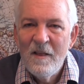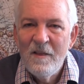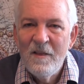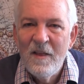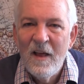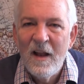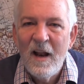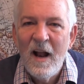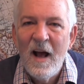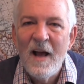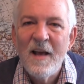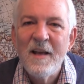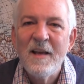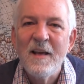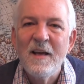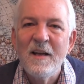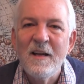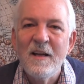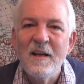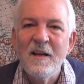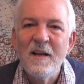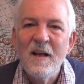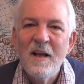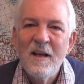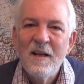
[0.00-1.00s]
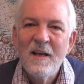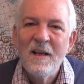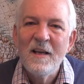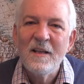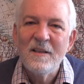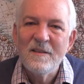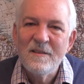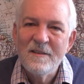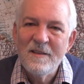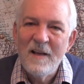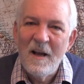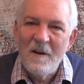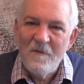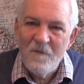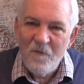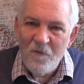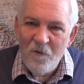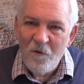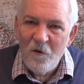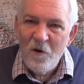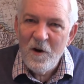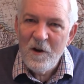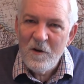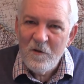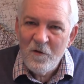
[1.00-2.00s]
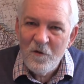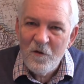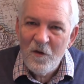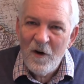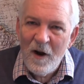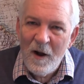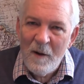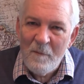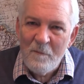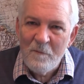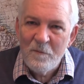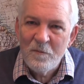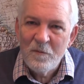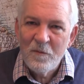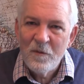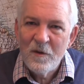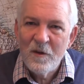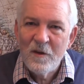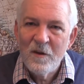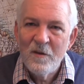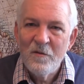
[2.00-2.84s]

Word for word: that I can get set free from.